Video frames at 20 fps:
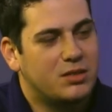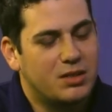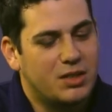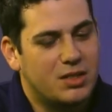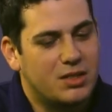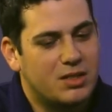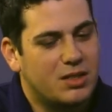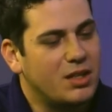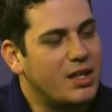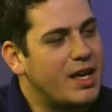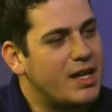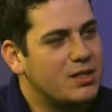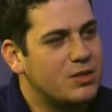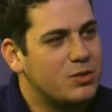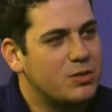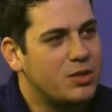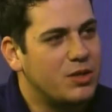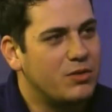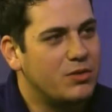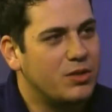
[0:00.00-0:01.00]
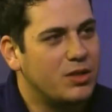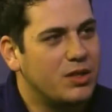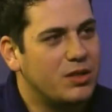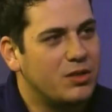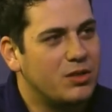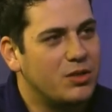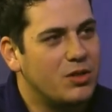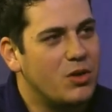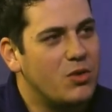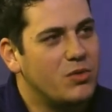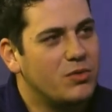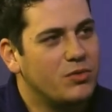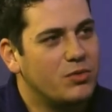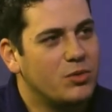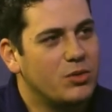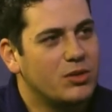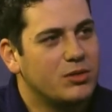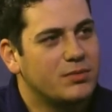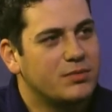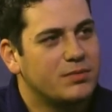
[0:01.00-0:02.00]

it's, the last certificate you're going for.